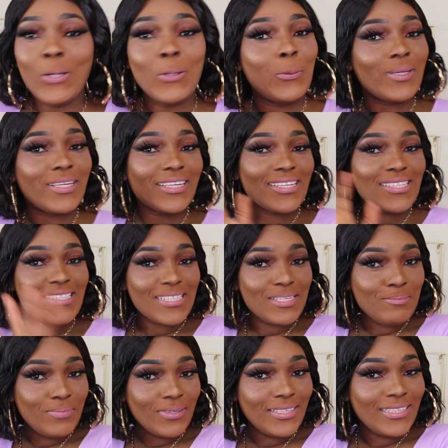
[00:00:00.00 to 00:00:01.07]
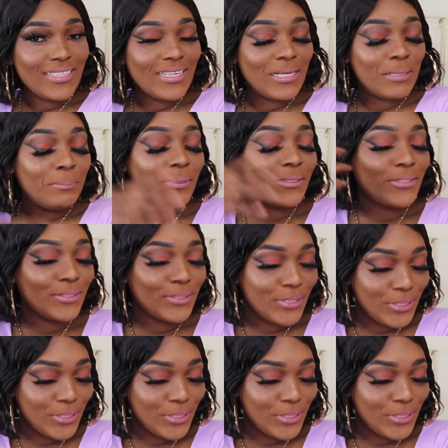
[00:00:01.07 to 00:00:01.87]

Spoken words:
we did a simple look but